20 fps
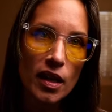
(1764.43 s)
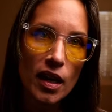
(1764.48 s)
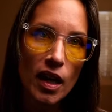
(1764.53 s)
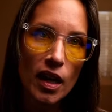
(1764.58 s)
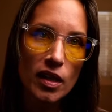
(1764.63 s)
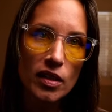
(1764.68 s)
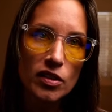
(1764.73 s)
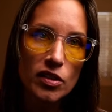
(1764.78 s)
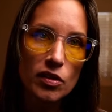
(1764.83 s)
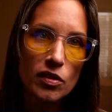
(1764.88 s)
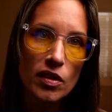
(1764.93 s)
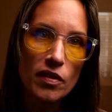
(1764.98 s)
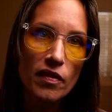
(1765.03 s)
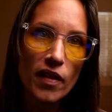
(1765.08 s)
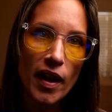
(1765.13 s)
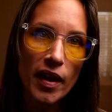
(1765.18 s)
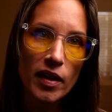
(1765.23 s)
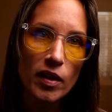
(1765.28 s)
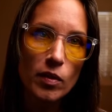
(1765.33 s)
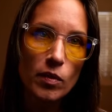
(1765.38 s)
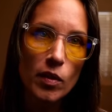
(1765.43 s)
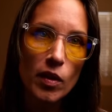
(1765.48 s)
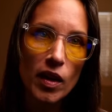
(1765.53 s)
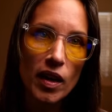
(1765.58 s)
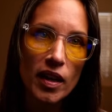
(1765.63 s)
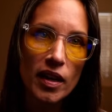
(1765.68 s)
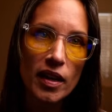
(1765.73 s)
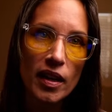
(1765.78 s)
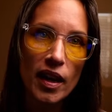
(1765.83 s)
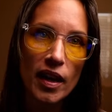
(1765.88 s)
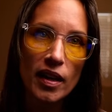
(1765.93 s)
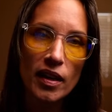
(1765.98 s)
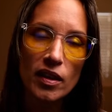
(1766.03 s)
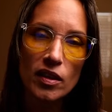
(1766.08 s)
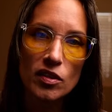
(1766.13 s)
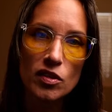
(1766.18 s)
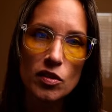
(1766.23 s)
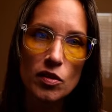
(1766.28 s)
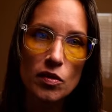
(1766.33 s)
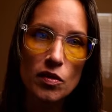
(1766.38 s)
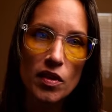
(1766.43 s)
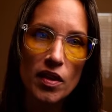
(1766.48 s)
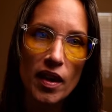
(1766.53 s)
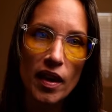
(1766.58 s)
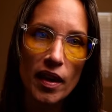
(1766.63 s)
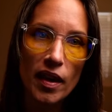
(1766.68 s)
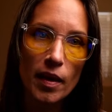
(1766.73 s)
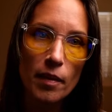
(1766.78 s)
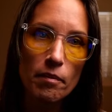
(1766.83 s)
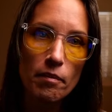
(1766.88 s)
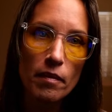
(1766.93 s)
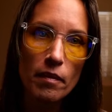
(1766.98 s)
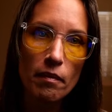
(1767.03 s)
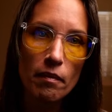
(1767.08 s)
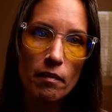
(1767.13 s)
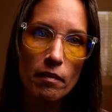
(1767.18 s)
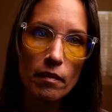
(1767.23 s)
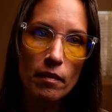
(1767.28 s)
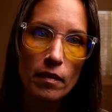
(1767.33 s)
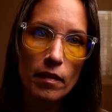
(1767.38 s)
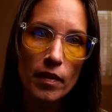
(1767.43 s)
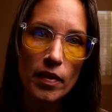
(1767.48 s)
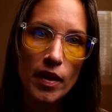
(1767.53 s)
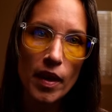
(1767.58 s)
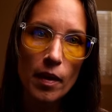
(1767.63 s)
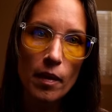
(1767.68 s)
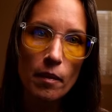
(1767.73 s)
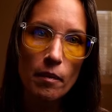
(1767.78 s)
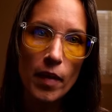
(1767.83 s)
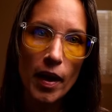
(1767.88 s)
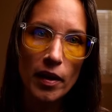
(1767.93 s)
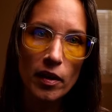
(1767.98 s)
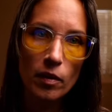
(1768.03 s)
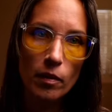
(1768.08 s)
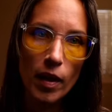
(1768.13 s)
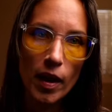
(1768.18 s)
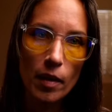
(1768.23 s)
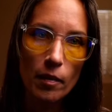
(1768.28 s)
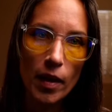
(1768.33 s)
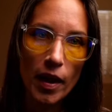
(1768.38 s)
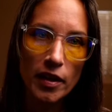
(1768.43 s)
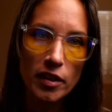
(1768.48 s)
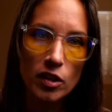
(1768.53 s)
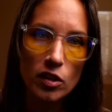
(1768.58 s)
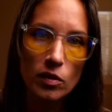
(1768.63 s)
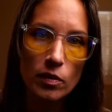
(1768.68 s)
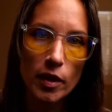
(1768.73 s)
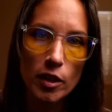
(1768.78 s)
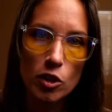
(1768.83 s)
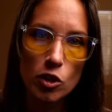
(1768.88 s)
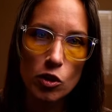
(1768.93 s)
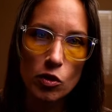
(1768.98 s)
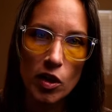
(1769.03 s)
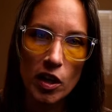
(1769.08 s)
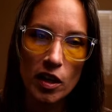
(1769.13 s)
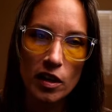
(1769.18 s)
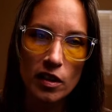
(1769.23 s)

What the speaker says: I'll do the Viome one, and I'll do the Microbiome IQ by Juna.